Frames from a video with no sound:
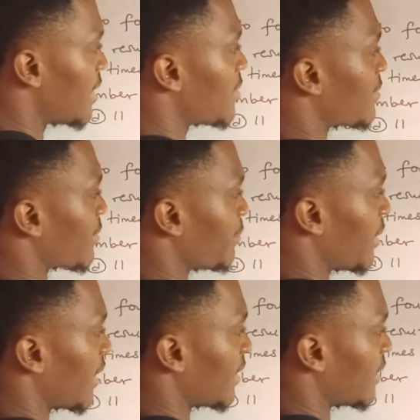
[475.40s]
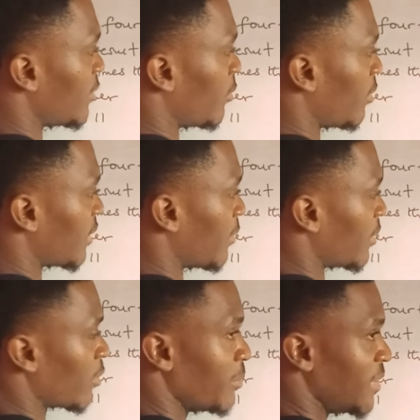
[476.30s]
is bigger than the other
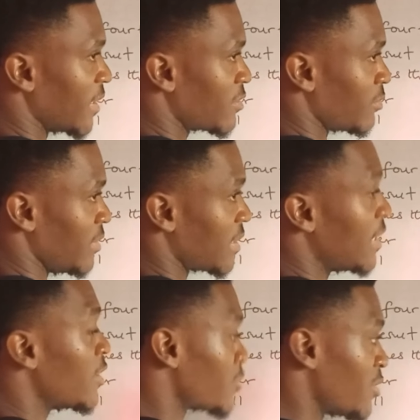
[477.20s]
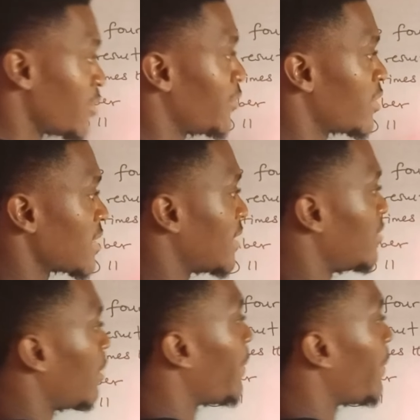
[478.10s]
one coming next to it. So it's obvious that the